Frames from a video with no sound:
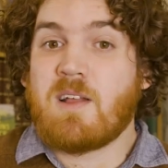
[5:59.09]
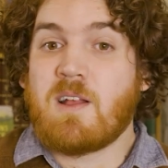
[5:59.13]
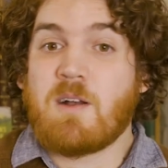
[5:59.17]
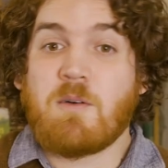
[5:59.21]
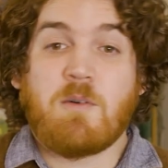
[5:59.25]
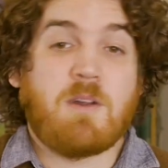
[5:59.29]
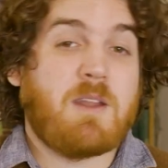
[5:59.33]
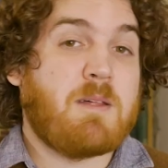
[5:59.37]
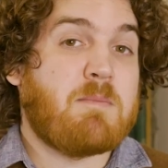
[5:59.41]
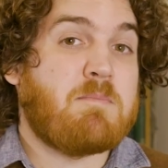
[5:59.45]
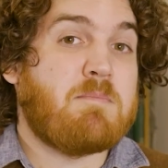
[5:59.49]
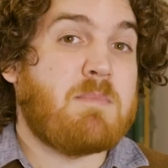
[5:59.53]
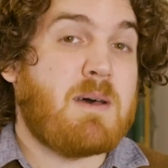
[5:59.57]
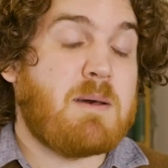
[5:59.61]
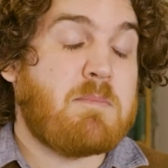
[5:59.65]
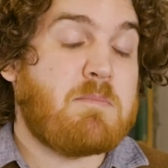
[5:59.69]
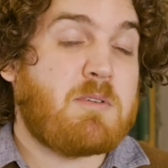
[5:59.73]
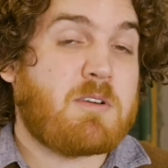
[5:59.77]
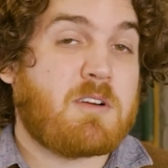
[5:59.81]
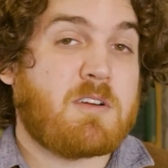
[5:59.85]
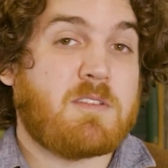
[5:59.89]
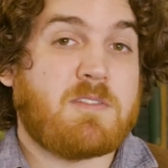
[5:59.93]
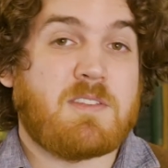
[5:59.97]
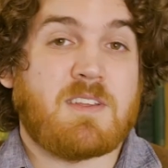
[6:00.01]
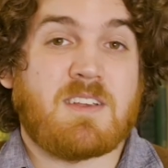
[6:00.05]
When a
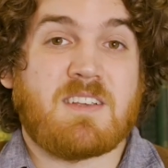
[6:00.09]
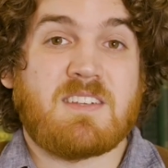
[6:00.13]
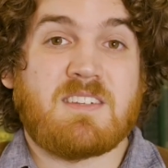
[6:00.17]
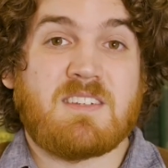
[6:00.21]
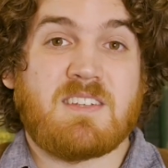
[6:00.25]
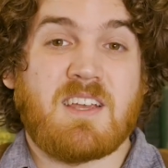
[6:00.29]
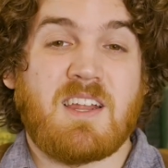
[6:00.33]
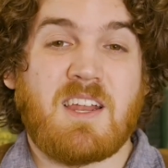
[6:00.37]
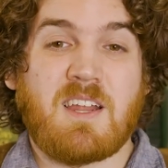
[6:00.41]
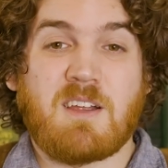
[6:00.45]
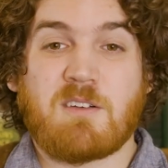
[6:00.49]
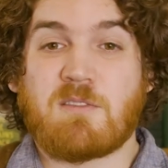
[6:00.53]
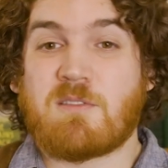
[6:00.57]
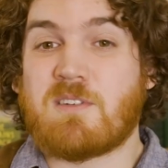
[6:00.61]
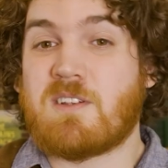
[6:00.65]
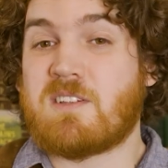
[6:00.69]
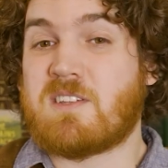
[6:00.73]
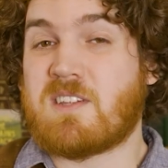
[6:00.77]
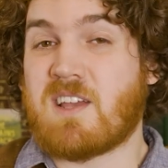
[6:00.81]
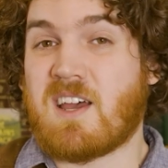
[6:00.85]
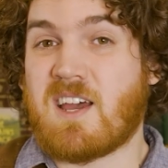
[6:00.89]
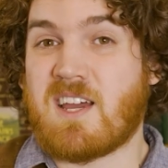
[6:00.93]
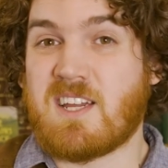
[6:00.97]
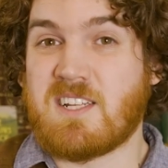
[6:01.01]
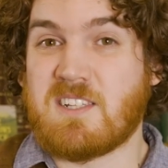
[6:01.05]
member of the Senate
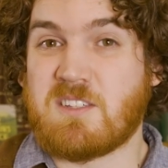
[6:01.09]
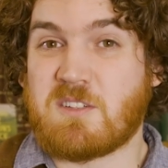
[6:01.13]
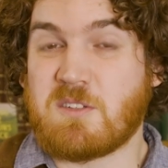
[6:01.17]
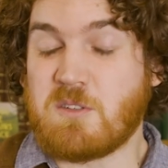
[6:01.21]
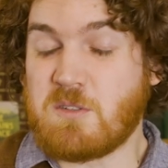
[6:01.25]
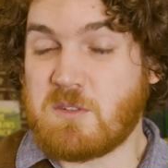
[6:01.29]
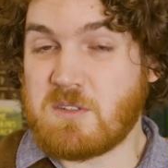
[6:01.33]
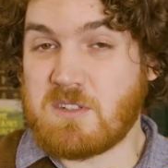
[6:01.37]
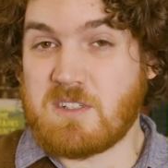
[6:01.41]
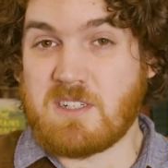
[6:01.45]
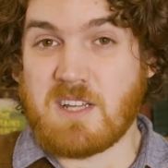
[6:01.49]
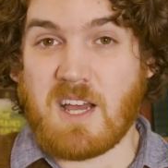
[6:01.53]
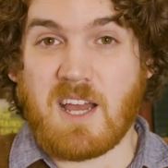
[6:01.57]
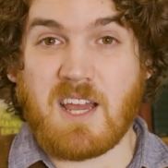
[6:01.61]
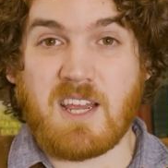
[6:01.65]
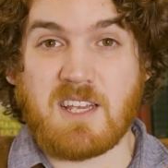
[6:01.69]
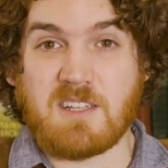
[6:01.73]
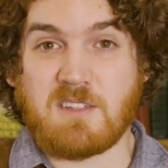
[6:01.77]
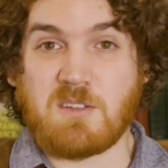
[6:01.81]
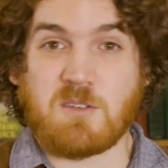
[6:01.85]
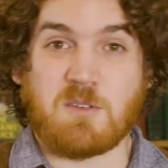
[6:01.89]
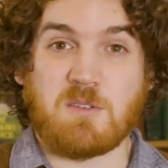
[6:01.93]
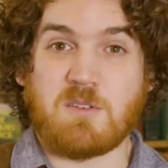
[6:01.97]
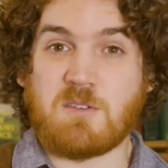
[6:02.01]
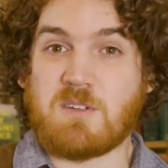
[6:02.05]
resigns or
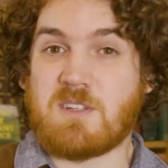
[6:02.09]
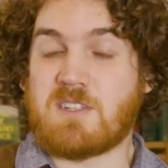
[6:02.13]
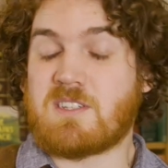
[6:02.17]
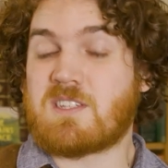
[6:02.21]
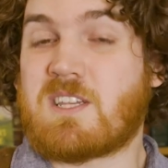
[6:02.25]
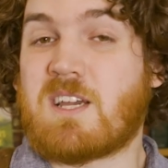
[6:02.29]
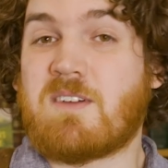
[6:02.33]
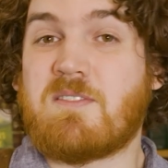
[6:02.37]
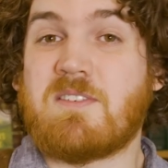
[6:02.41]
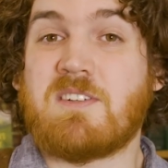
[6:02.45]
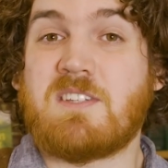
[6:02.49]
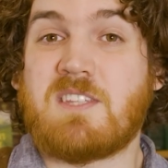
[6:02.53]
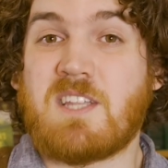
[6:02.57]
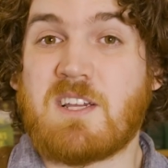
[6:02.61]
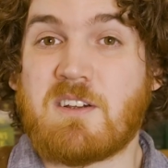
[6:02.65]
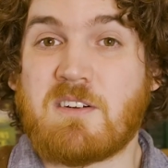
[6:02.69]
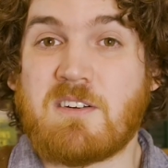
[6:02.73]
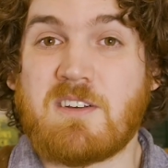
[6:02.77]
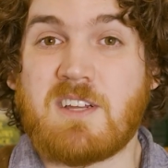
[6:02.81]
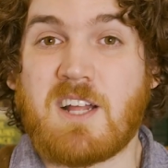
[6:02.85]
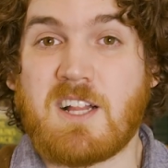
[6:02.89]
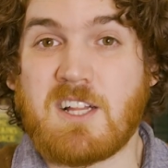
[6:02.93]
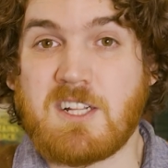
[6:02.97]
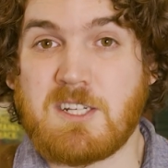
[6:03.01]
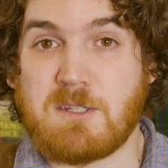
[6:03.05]
dies or discovers they're
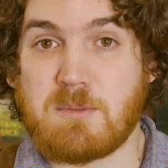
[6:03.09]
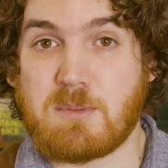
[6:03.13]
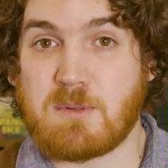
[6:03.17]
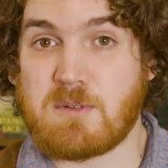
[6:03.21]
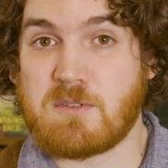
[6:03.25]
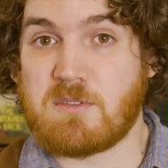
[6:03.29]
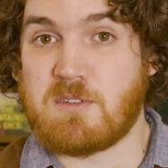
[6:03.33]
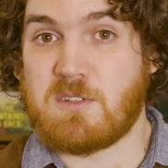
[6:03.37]
ineligible